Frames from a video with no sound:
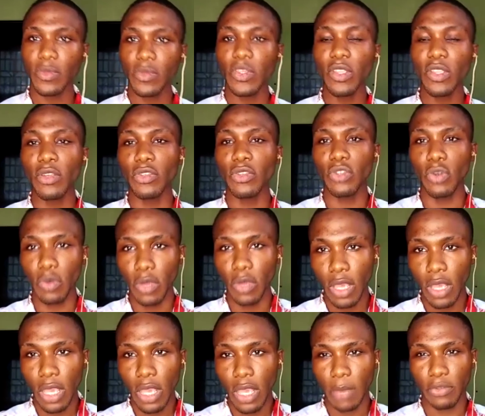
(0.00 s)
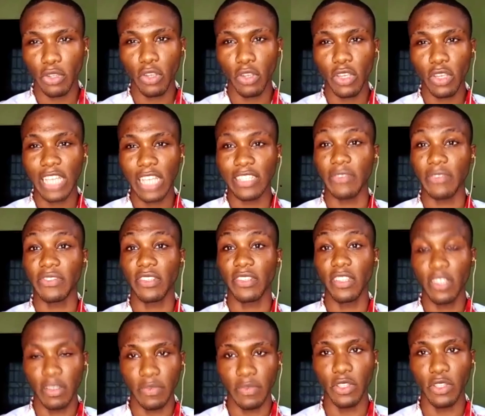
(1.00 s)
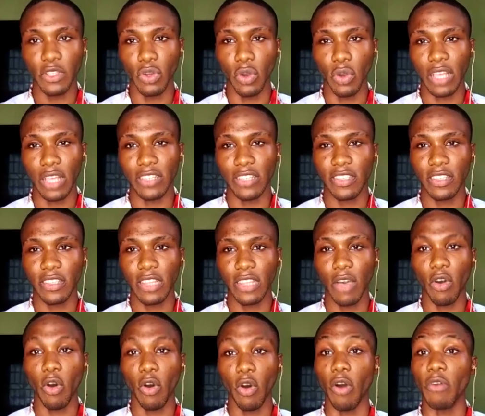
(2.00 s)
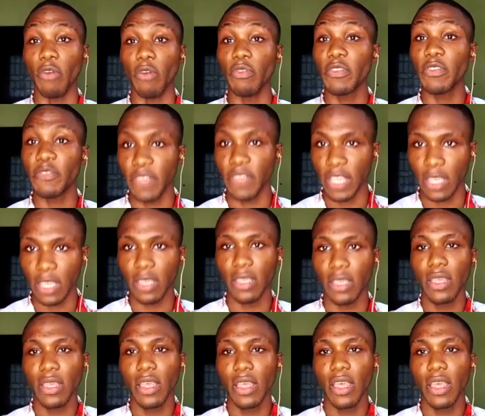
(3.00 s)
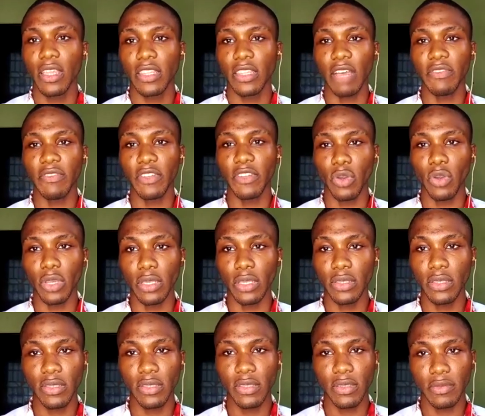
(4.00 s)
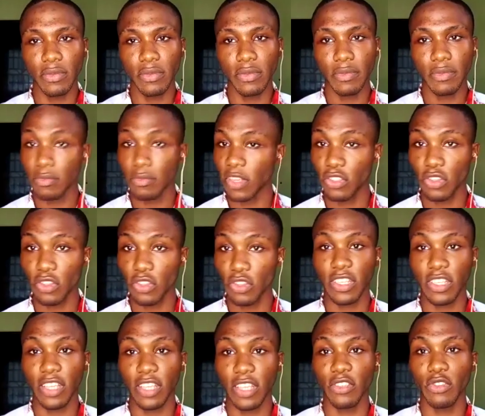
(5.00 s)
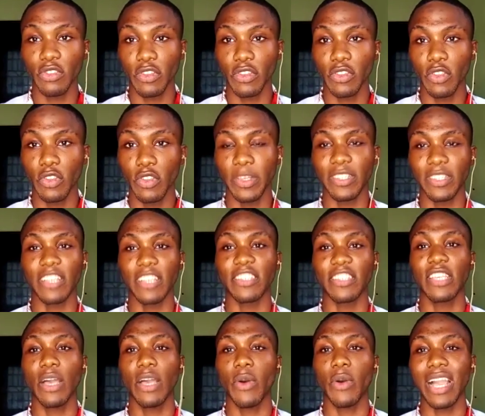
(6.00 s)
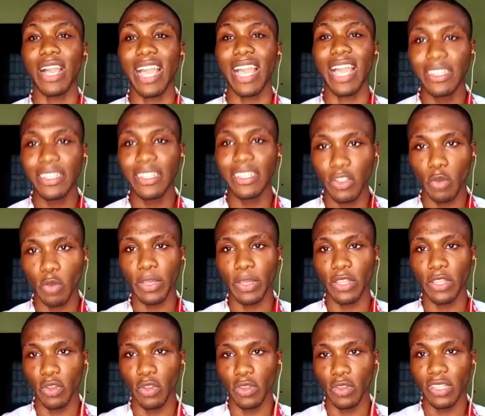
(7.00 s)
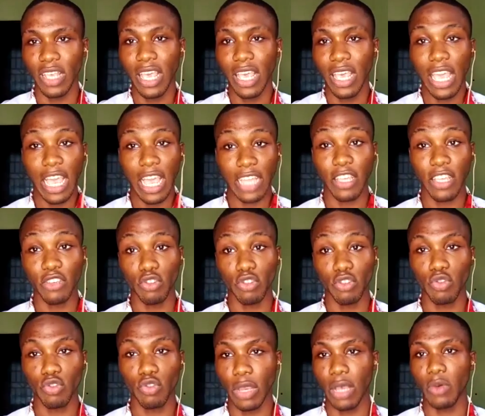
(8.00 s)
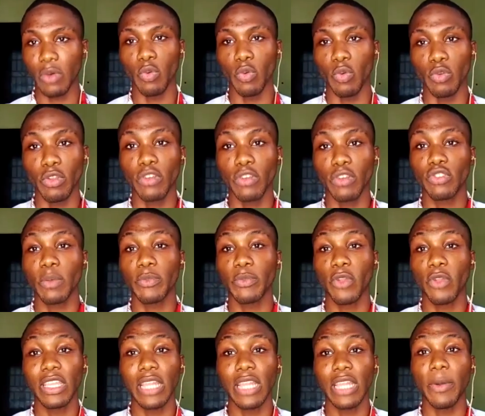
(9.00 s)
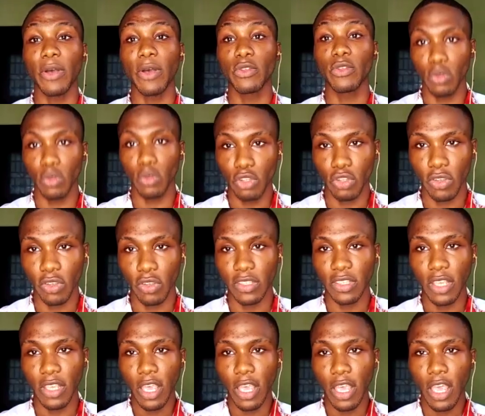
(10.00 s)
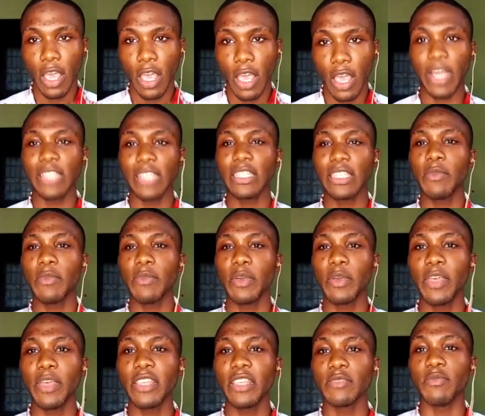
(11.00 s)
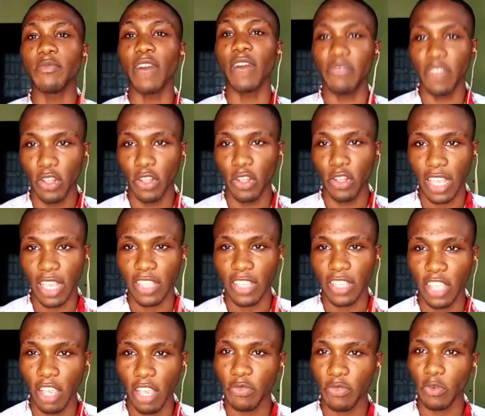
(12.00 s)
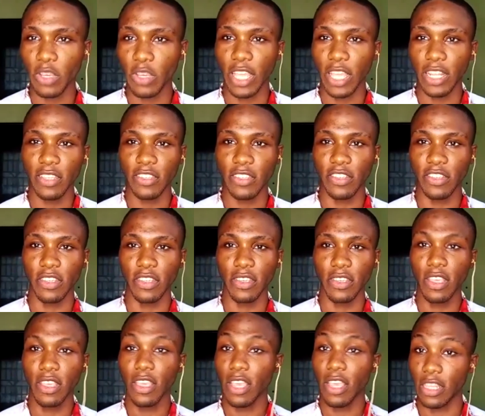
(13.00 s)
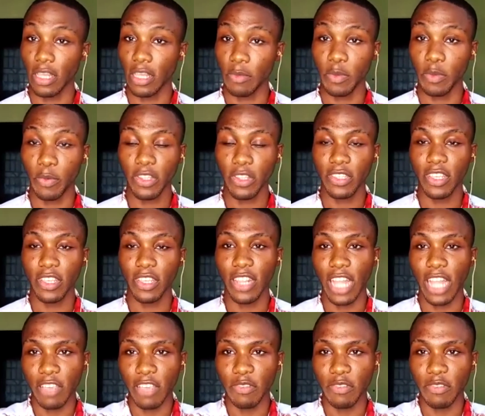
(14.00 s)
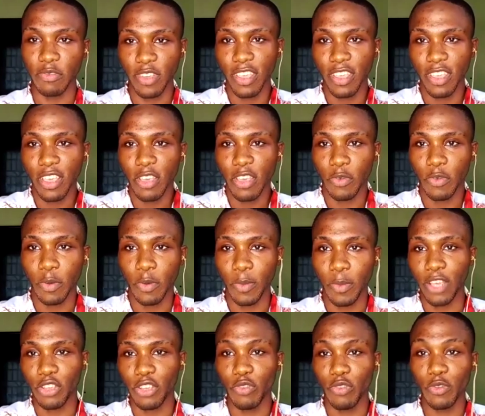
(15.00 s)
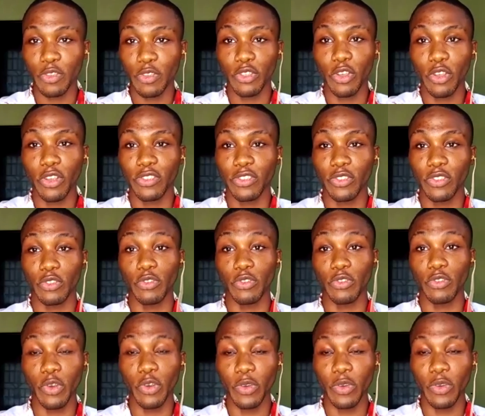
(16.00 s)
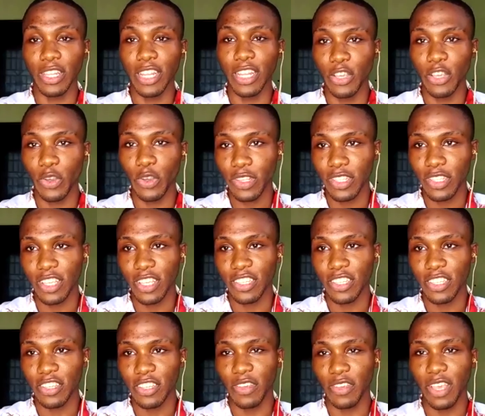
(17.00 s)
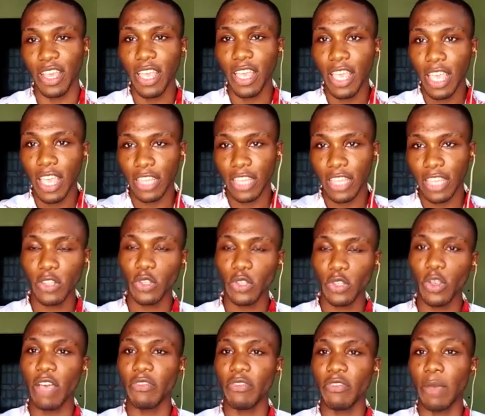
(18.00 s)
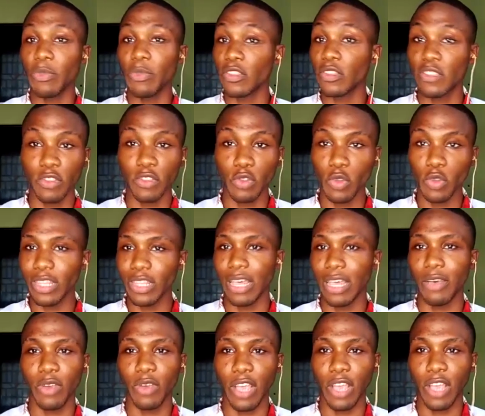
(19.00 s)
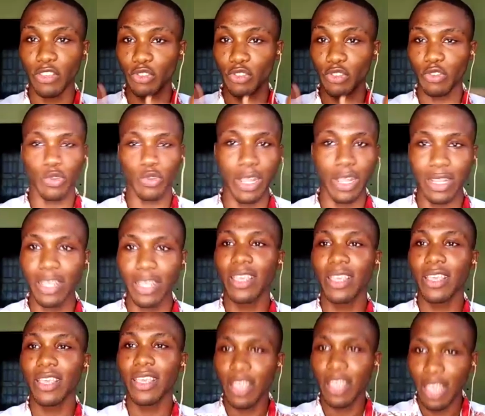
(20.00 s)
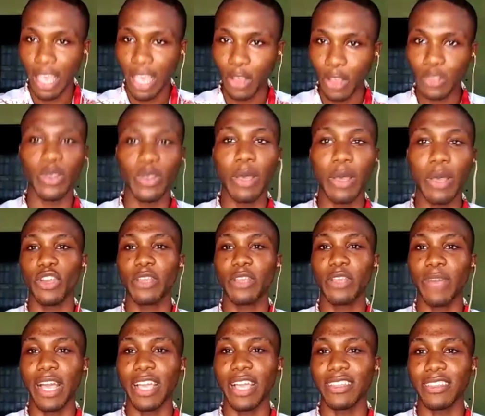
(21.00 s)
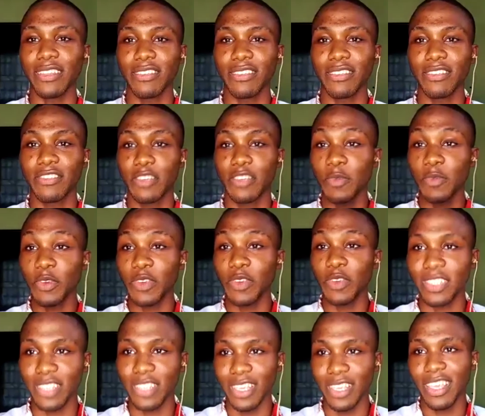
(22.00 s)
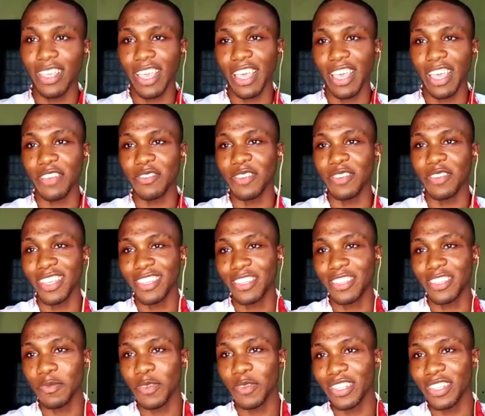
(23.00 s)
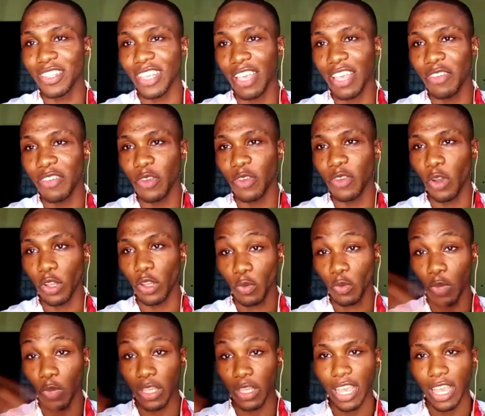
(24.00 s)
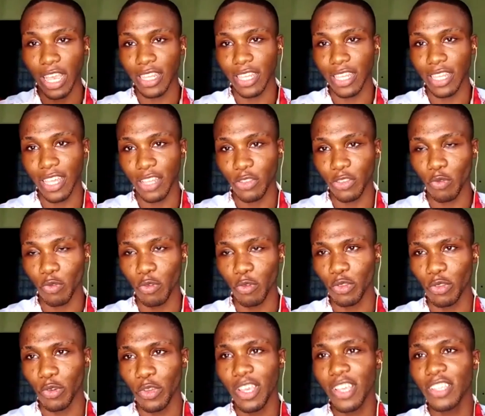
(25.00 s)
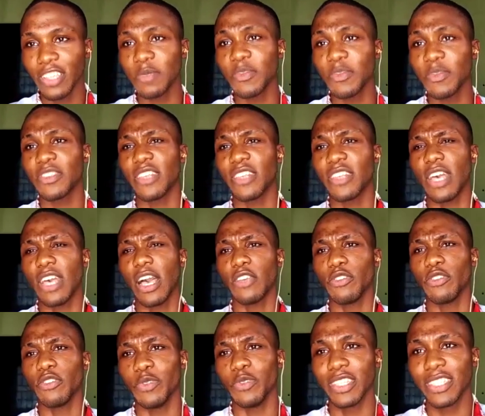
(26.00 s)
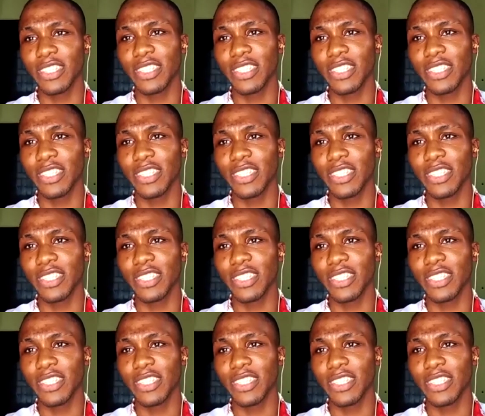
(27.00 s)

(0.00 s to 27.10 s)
So I'm sure you guys have seen the video and seen how horrific that video is. Let's just get into the topics and share our candid opinions. And as usual, we will not stop talking about solutions. My name remains Marvelous Achafu Kelechi, and I'm reporting live from our Curious Talks studio in Lagos, Nigeria. And I also I'm not, now, as usual, I'm joined by Chimereze Henry. Chimereze Henry, all the way in Canada, Toronto. Chimereze, how are you doing?